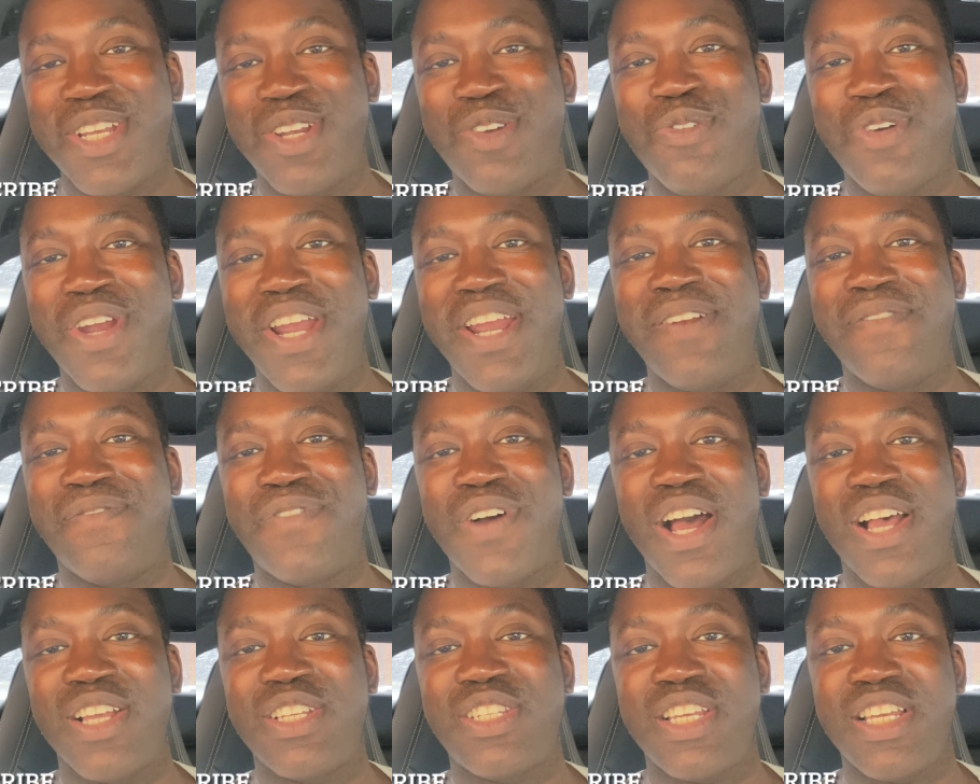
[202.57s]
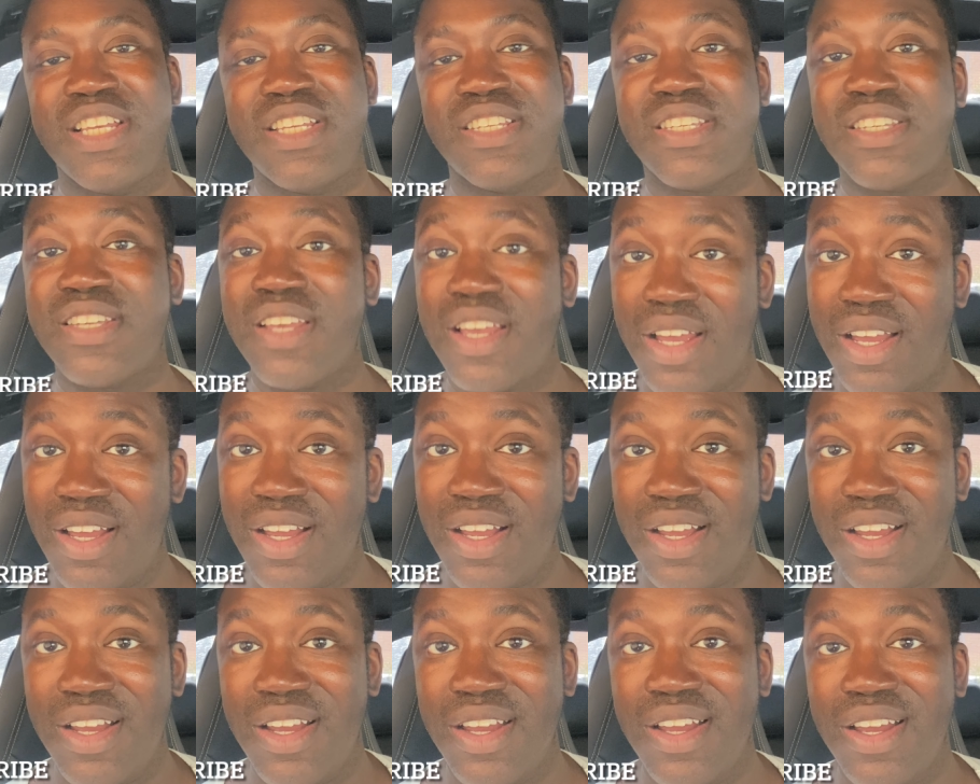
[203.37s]
Green versus
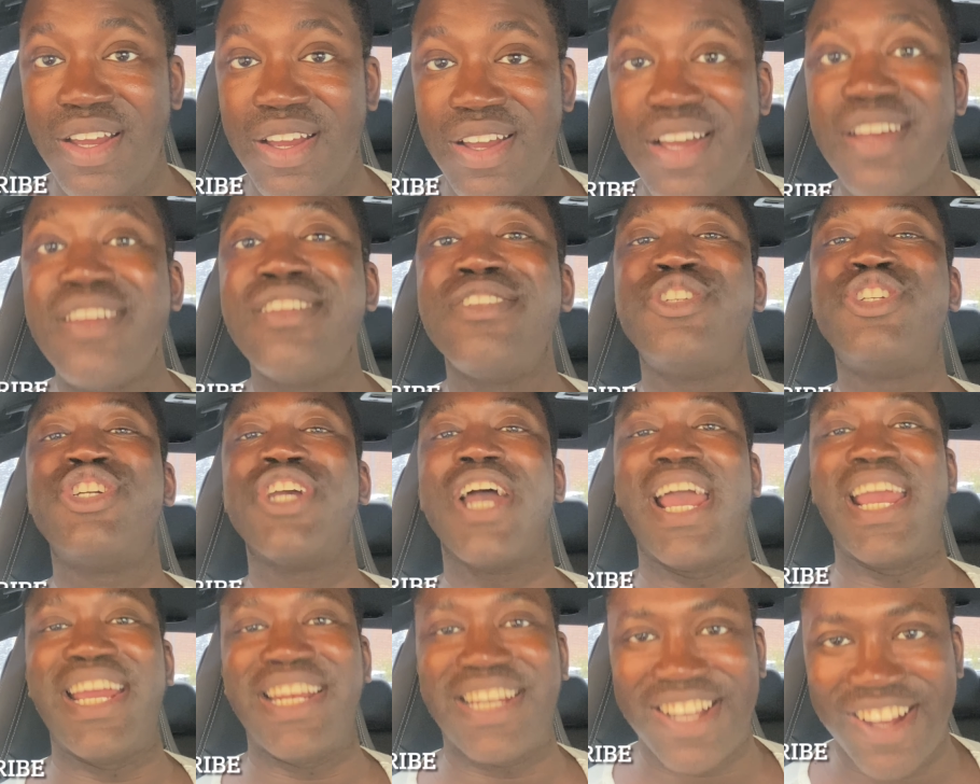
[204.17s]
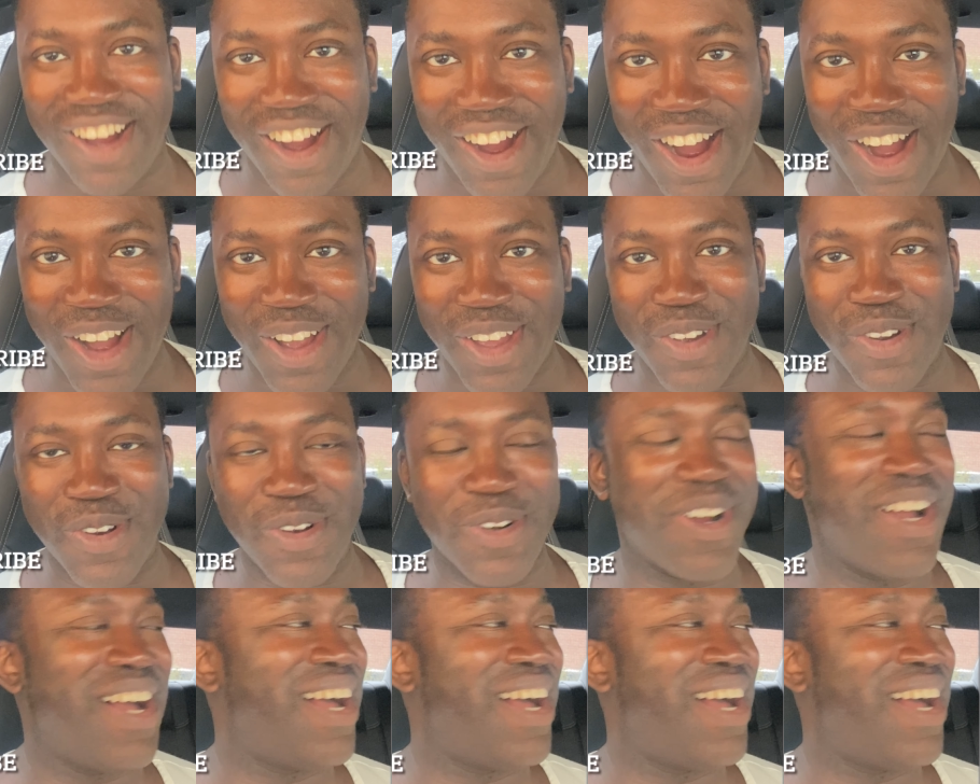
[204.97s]
Jade Cargill.